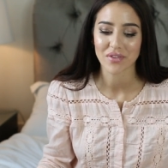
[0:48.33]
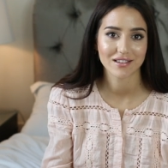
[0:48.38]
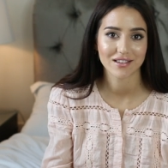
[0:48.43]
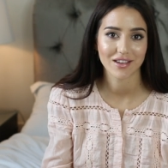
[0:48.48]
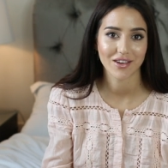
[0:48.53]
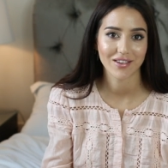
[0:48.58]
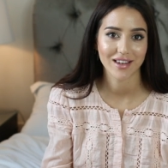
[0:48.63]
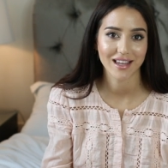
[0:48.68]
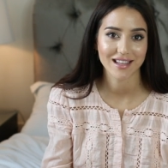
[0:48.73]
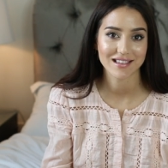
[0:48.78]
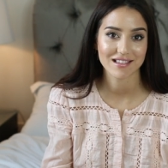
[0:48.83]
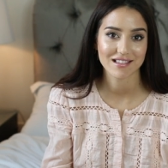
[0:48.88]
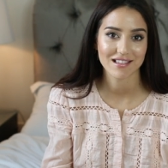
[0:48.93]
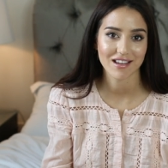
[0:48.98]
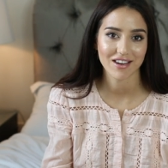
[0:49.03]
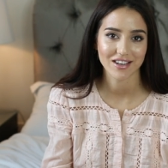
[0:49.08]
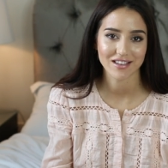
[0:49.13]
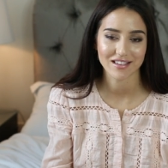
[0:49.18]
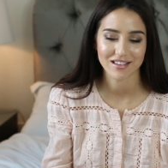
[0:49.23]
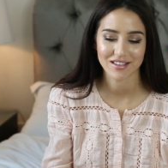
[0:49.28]
So let's
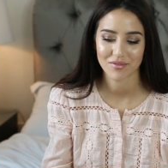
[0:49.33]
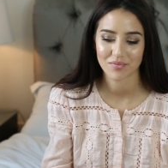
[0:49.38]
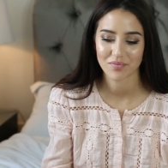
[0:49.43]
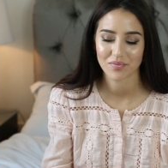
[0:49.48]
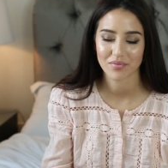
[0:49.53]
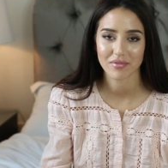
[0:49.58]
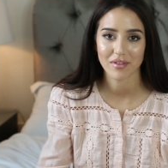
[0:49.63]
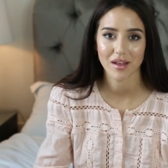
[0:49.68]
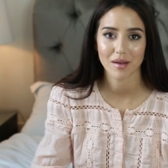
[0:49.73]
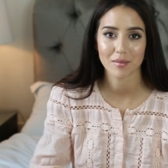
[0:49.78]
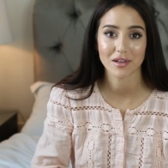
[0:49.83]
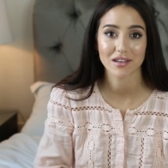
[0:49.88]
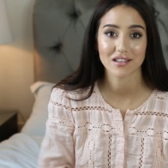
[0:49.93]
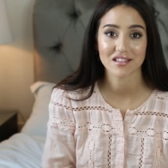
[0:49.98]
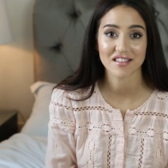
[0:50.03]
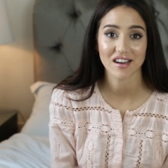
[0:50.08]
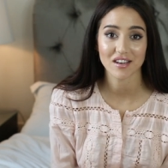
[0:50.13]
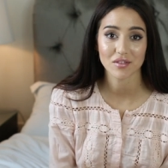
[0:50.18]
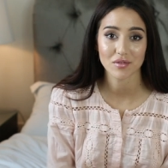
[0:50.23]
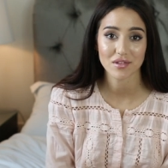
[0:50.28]
start. I'm gonna
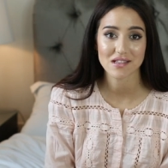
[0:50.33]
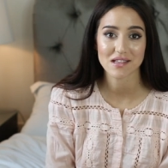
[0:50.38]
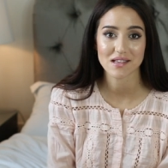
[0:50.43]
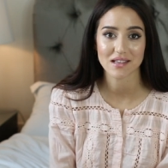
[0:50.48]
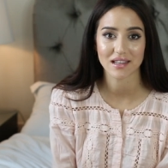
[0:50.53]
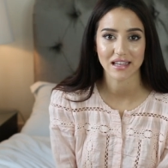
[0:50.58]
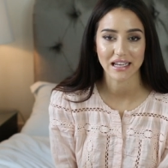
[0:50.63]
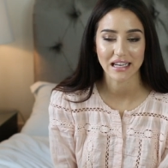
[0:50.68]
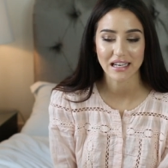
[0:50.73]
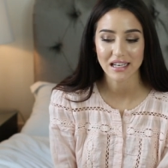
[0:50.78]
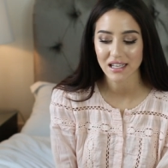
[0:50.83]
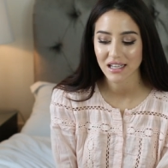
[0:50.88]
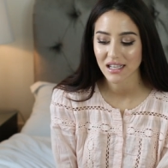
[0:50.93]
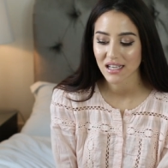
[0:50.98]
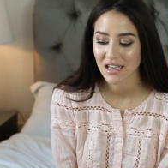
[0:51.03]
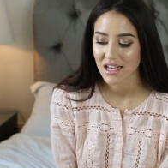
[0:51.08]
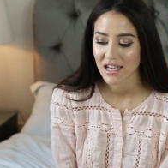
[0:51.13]
start with Celine.